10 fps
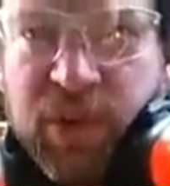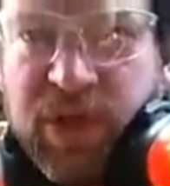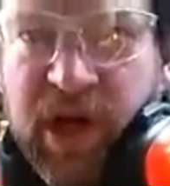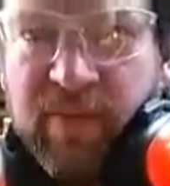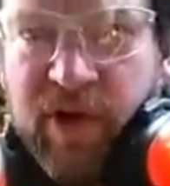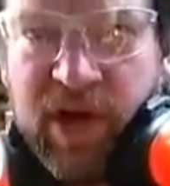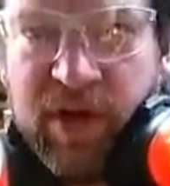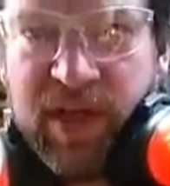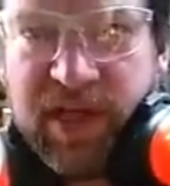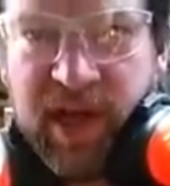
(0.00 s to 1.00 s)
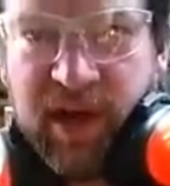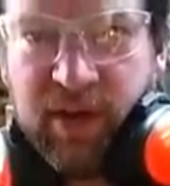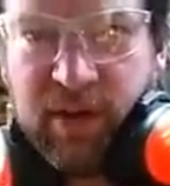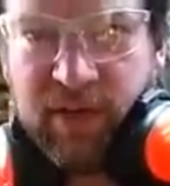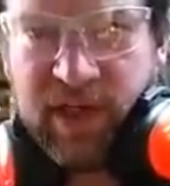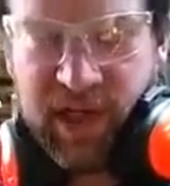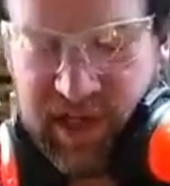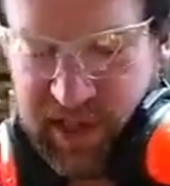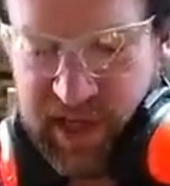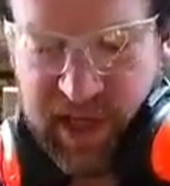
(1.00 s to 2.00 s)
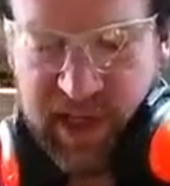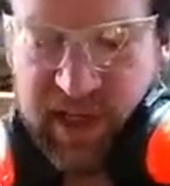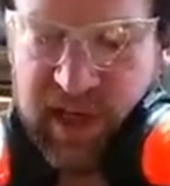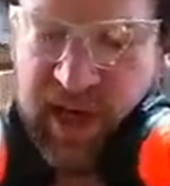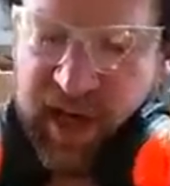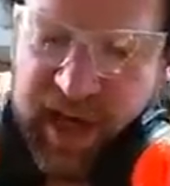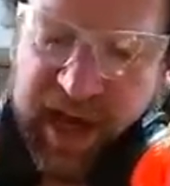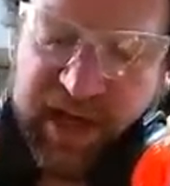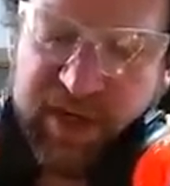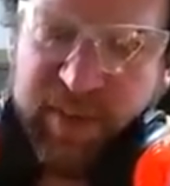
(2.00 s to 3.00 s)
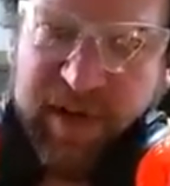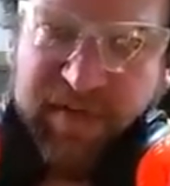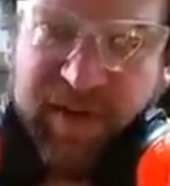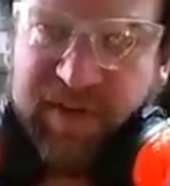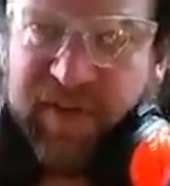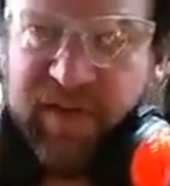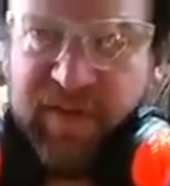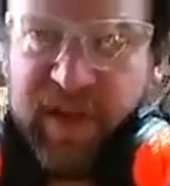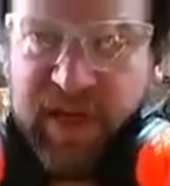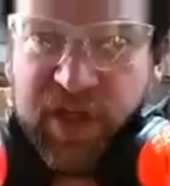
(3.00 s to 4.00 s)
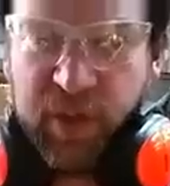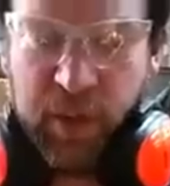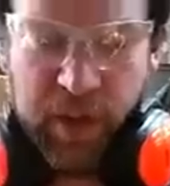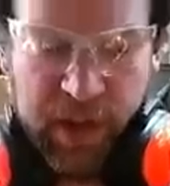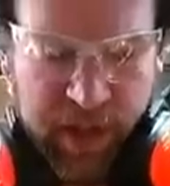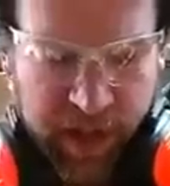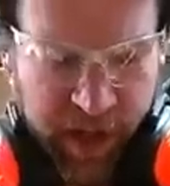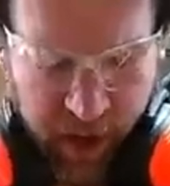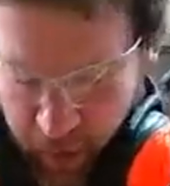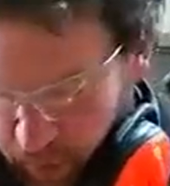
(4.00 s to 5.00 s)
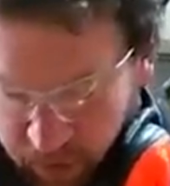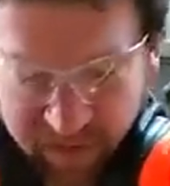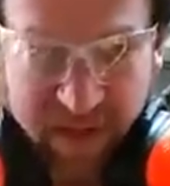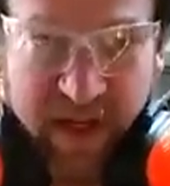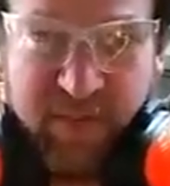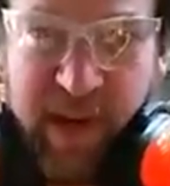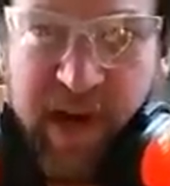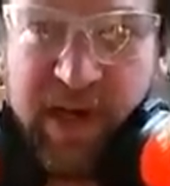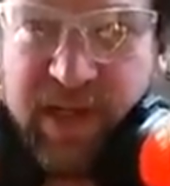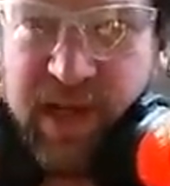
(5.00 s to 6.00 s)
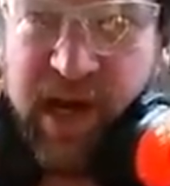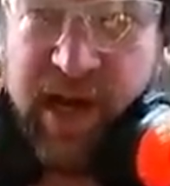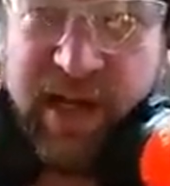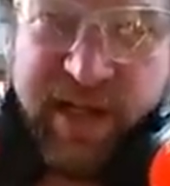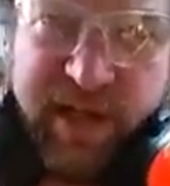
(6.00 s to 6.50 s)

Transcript: I'm running on this Echo 360. Again, just the perfect fit for this saw. All of these bars, and